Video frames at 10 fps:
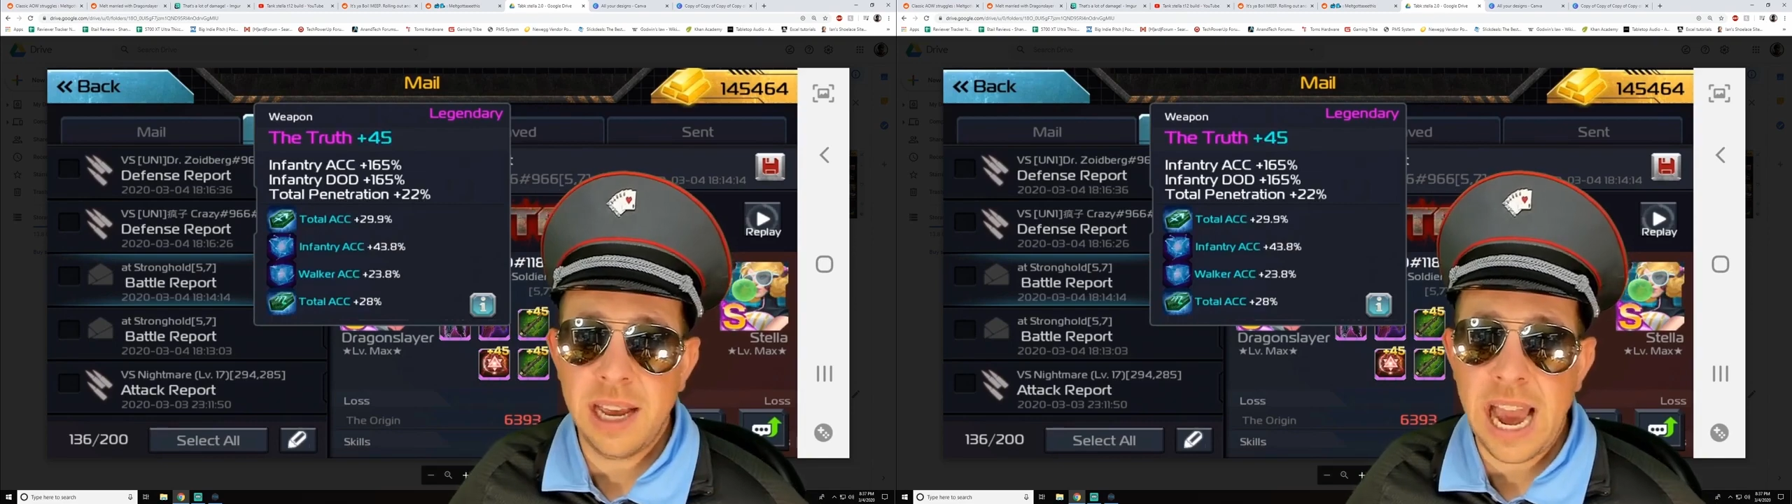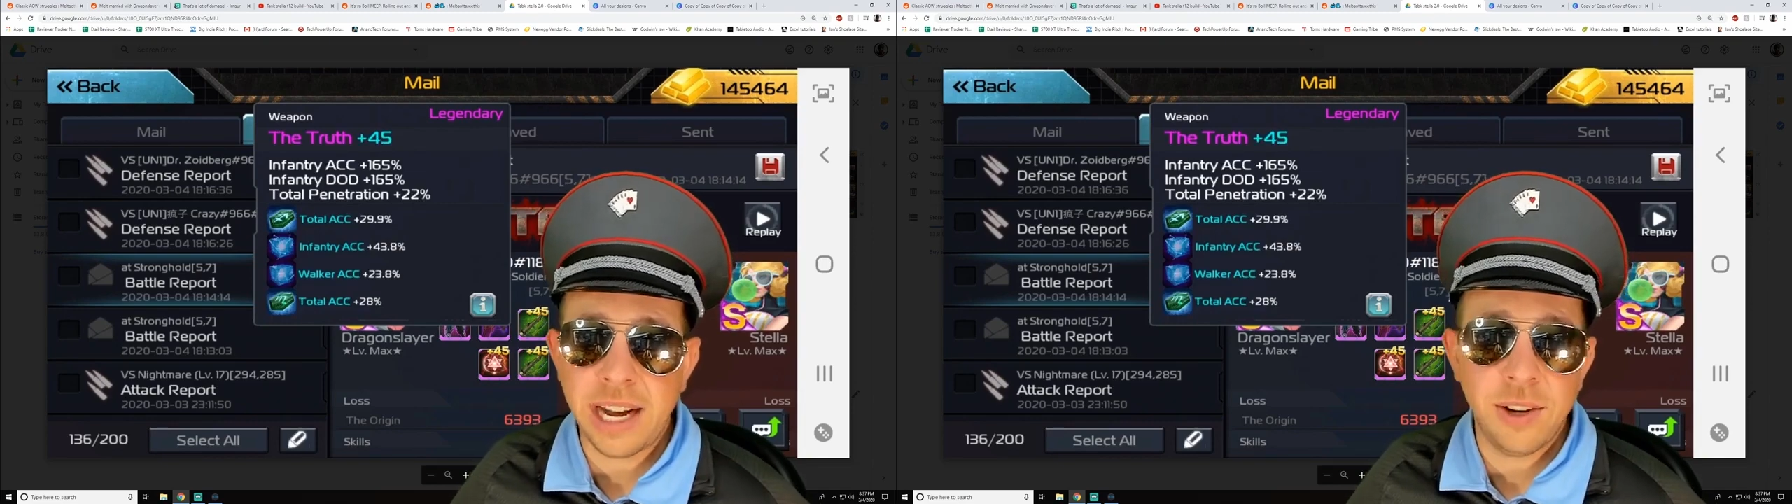
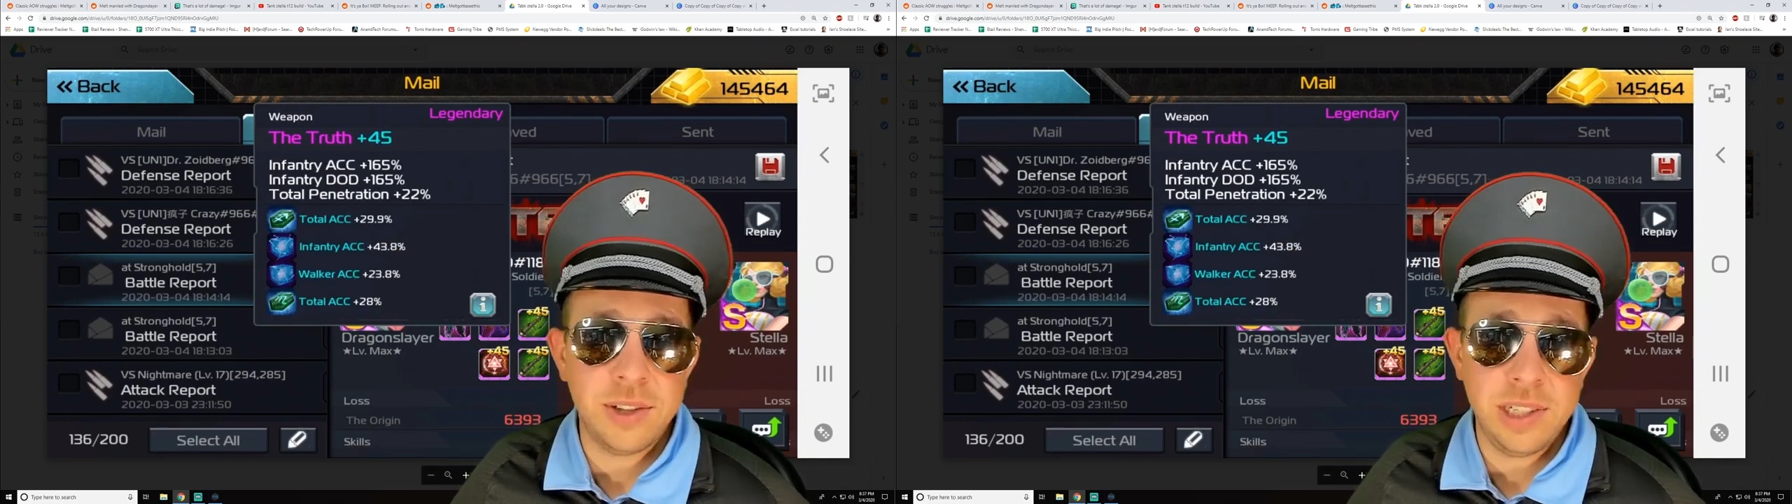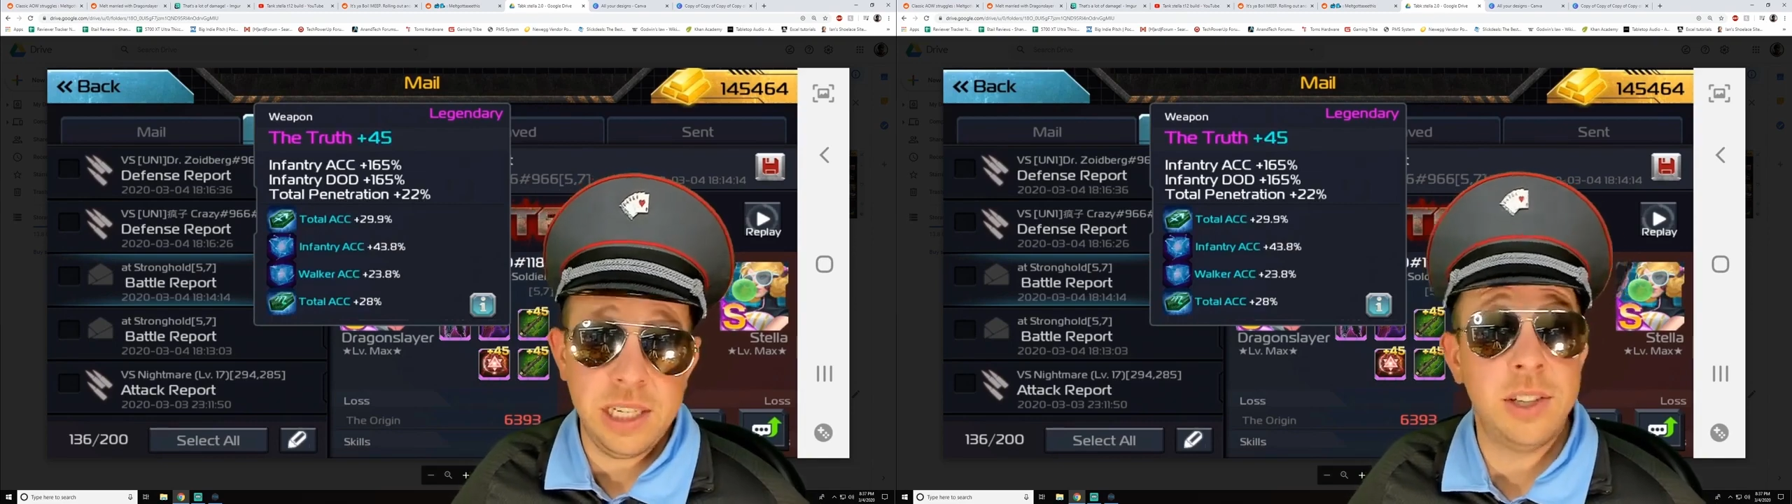
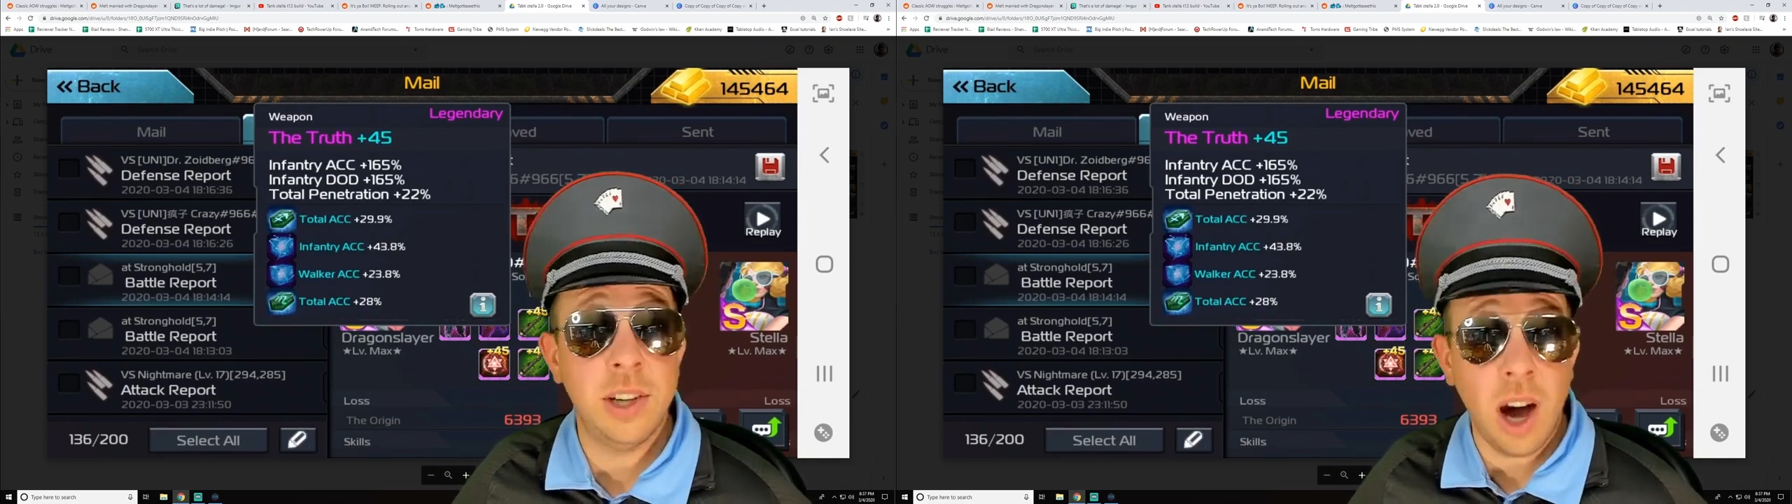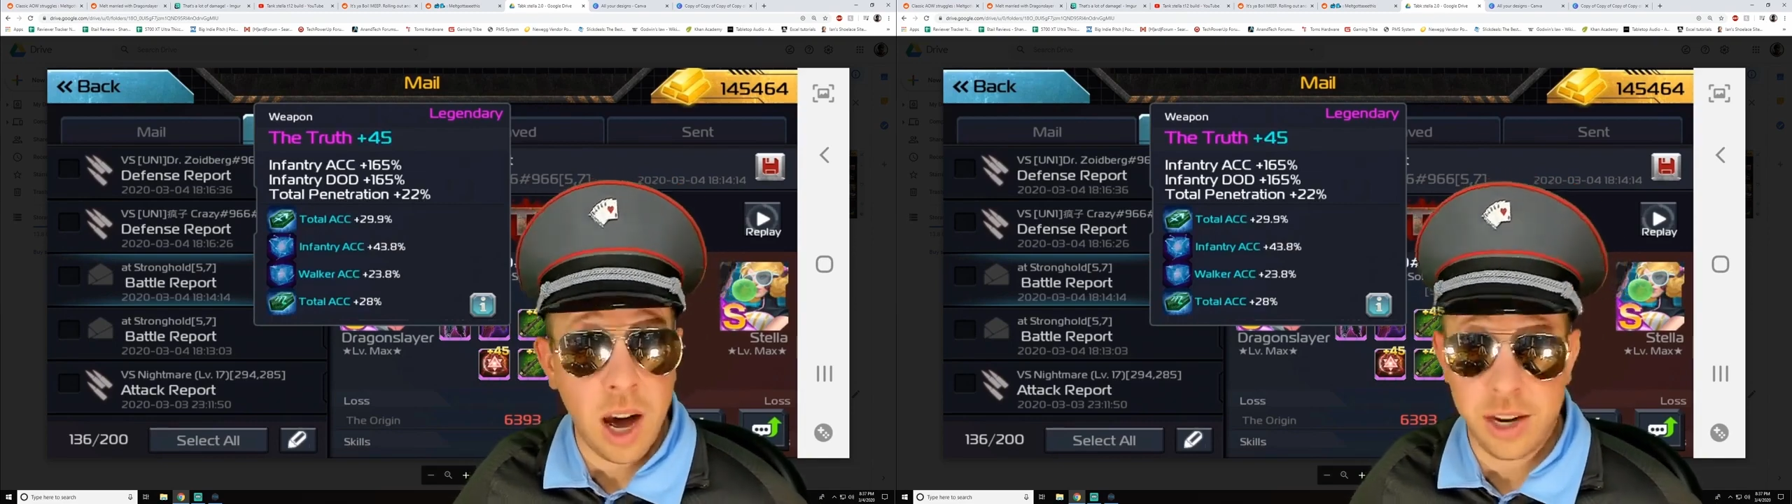Accuracy,
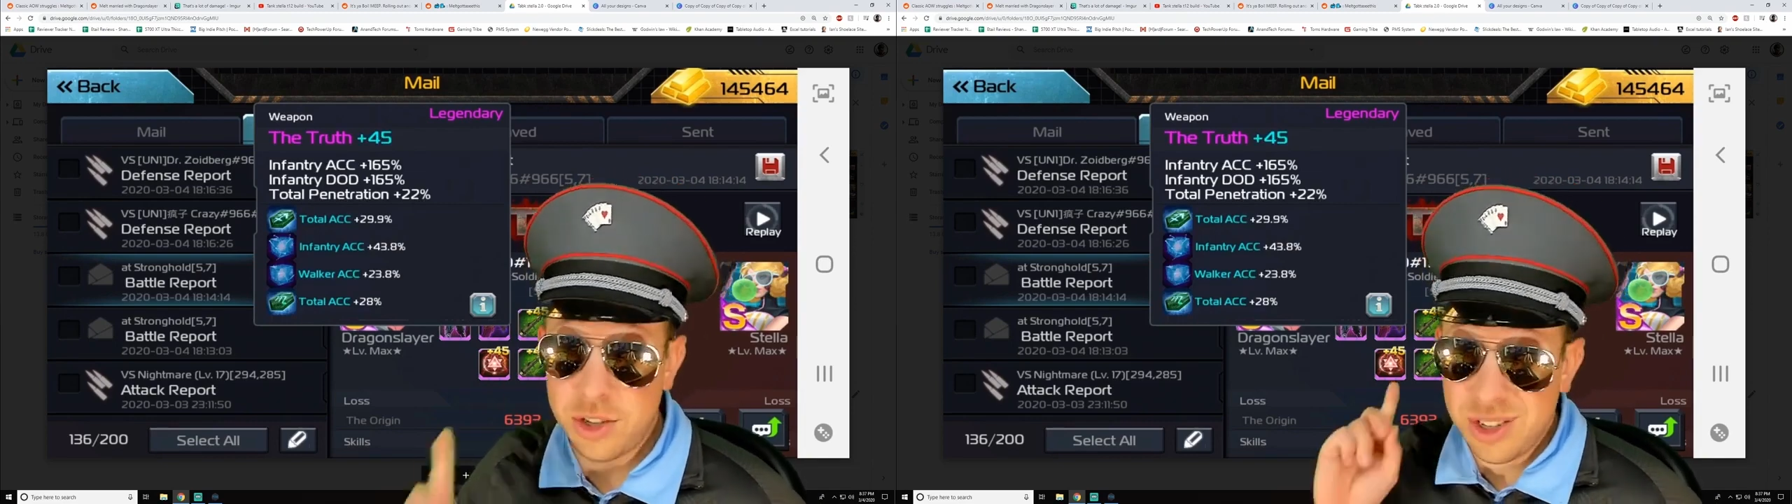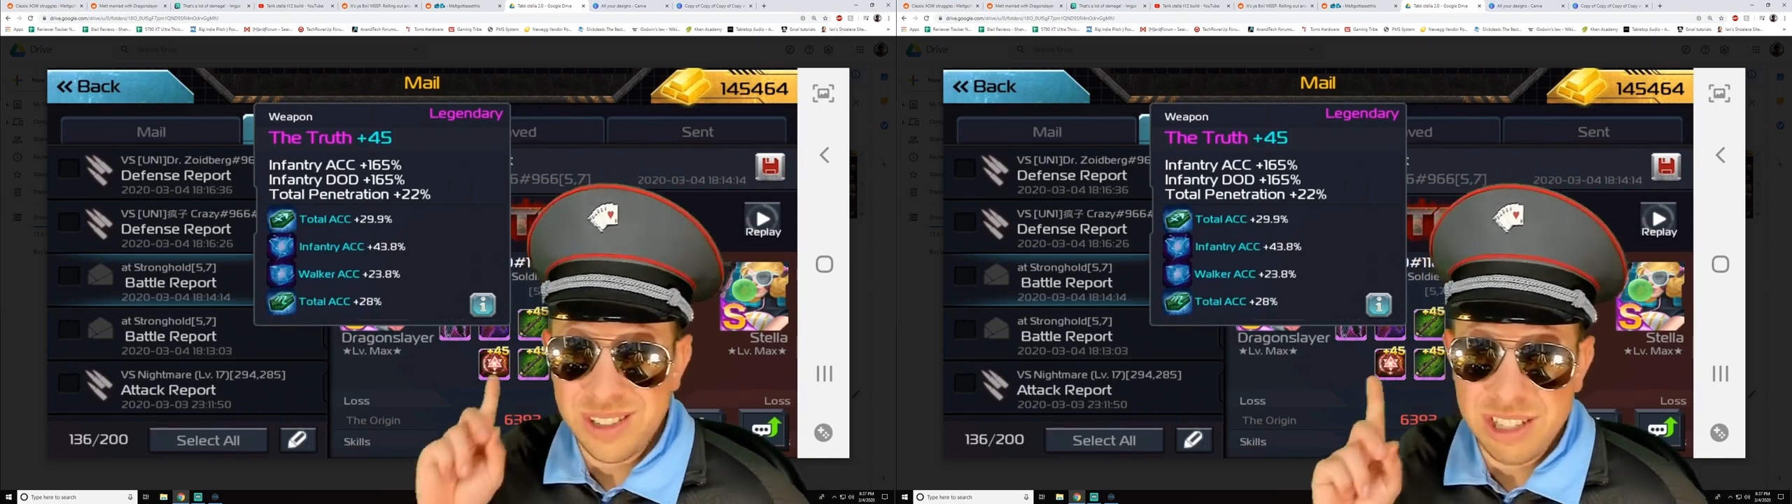dodge.